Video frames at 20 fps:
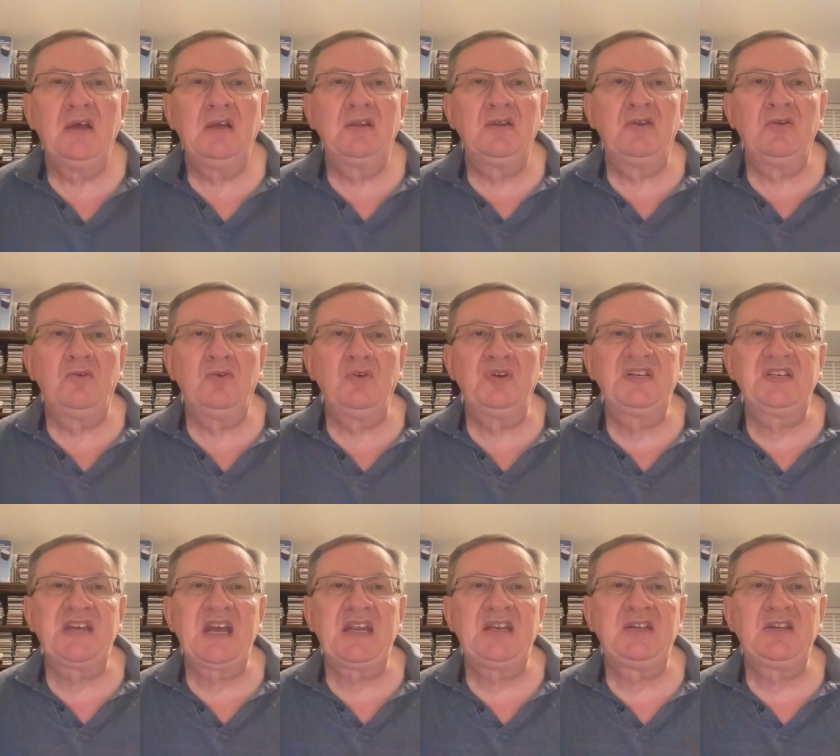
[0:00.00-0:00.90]
the Lord
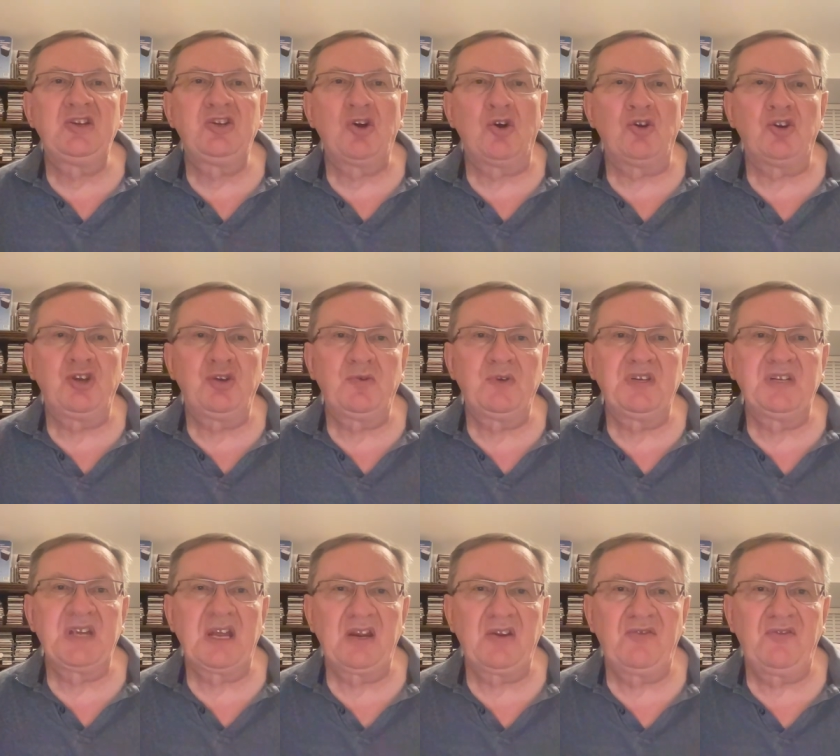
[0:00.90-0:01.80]
said to Joshua,
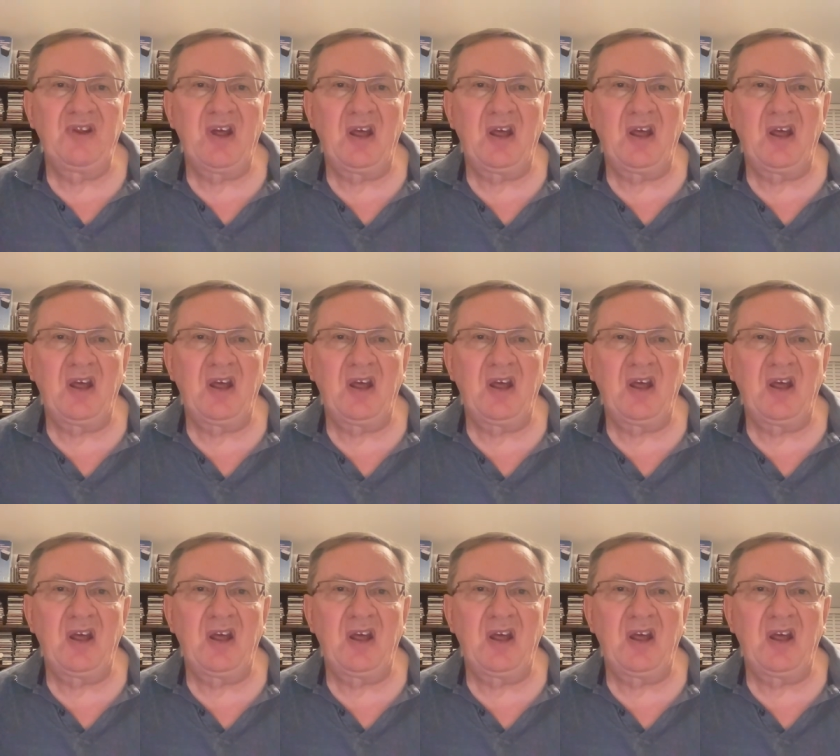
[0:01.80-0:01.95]
son of